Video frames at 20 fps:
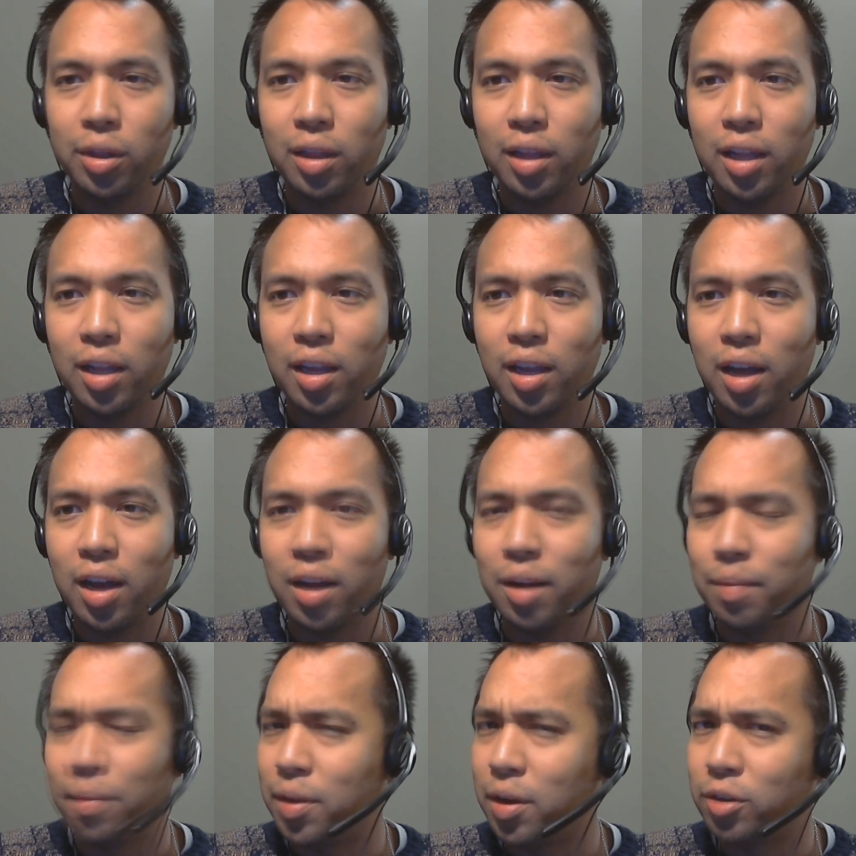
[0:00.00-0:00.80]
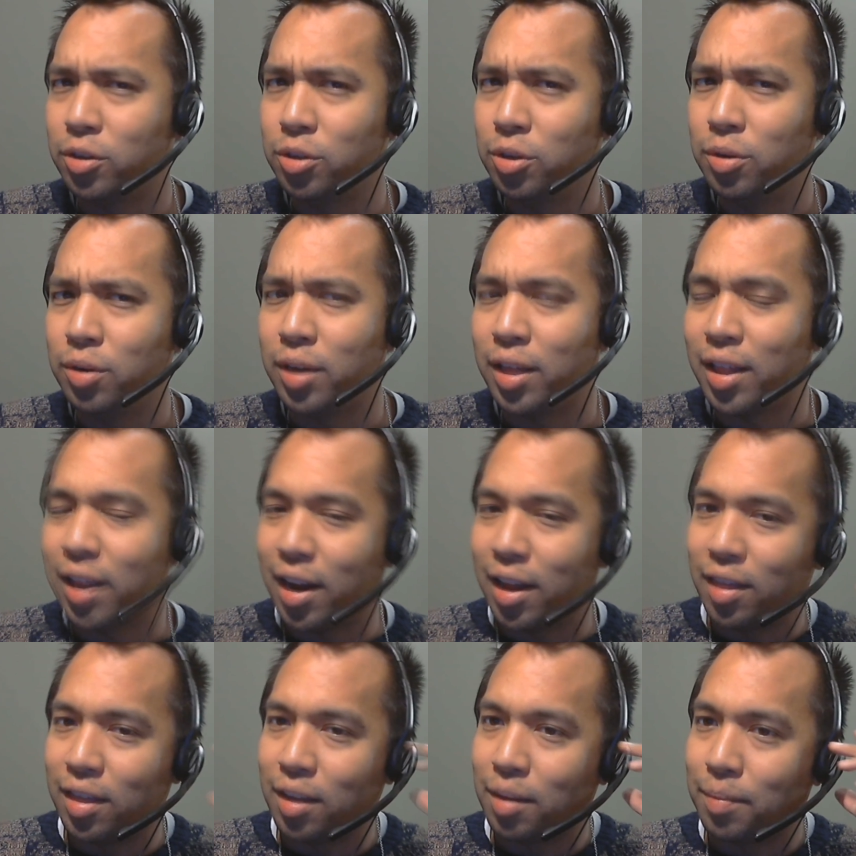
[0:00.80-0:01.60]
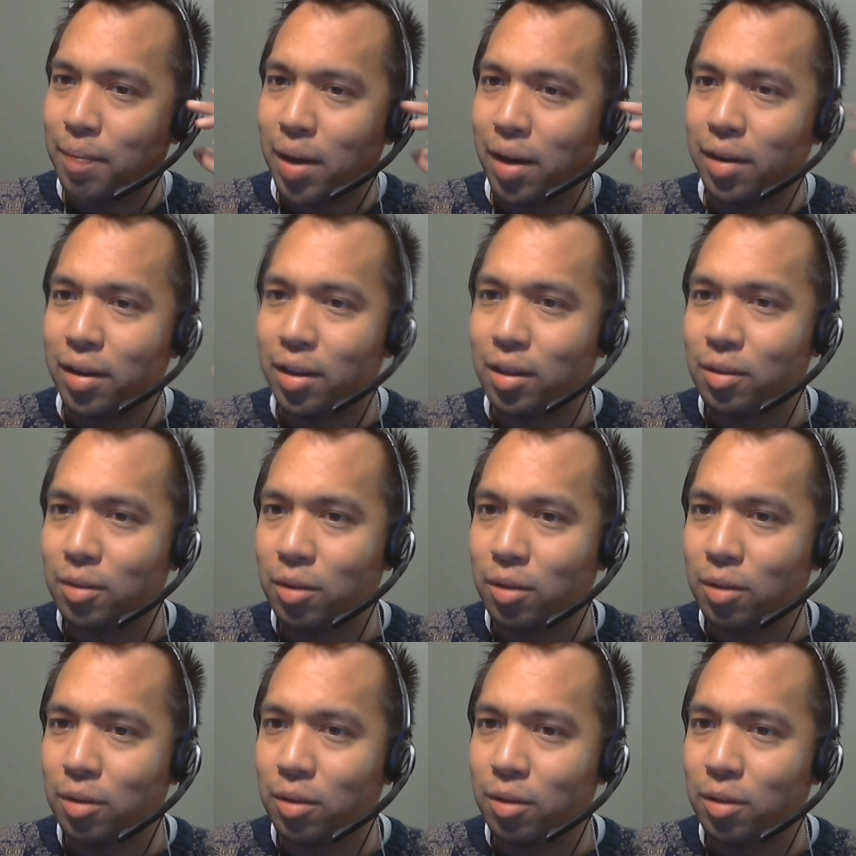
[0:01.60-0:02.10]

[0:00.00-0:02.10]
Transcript: Leliana up there, too, now that I think about it.